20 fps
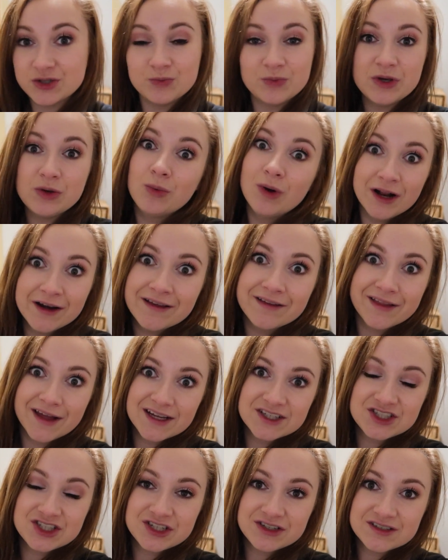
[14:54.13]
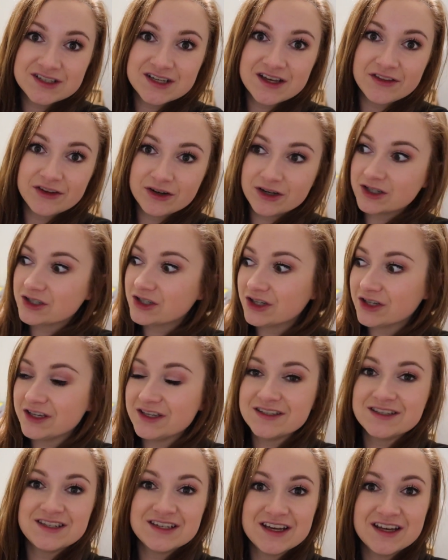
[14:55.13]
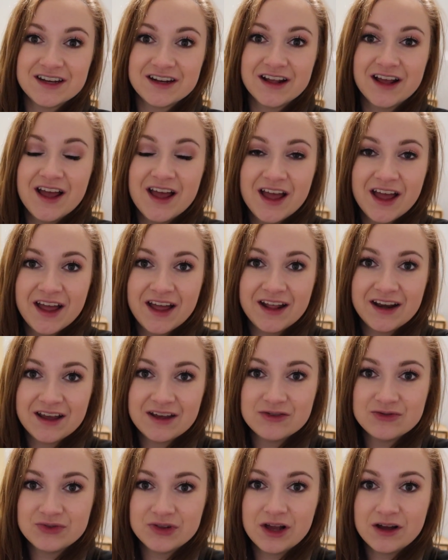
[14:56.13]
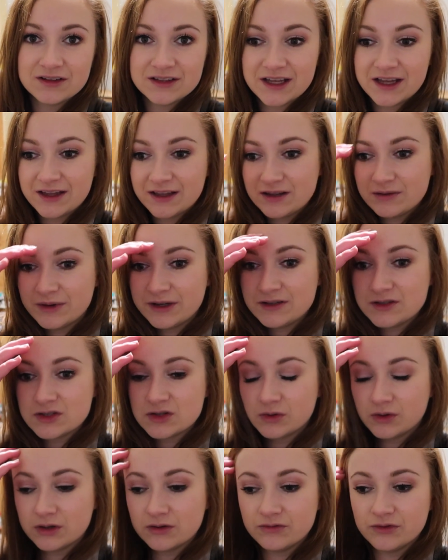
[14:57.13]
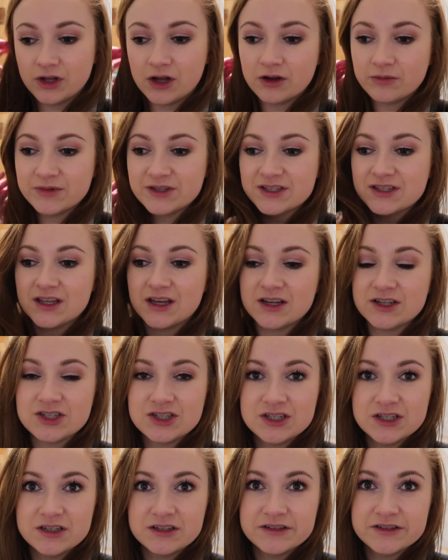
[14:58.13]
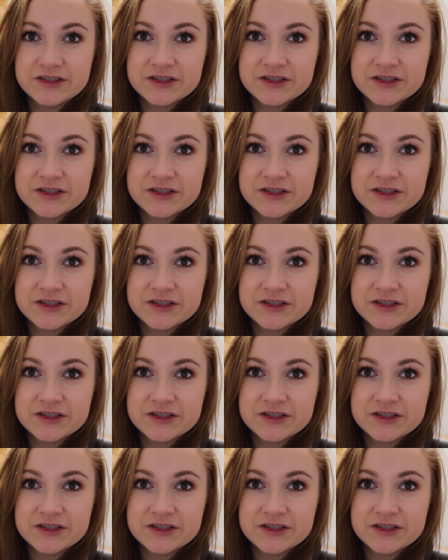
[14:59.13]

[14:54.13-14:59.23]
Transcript: we won it last year together, our cookies did, and I vlogged that in my sort of Vlogmas last year.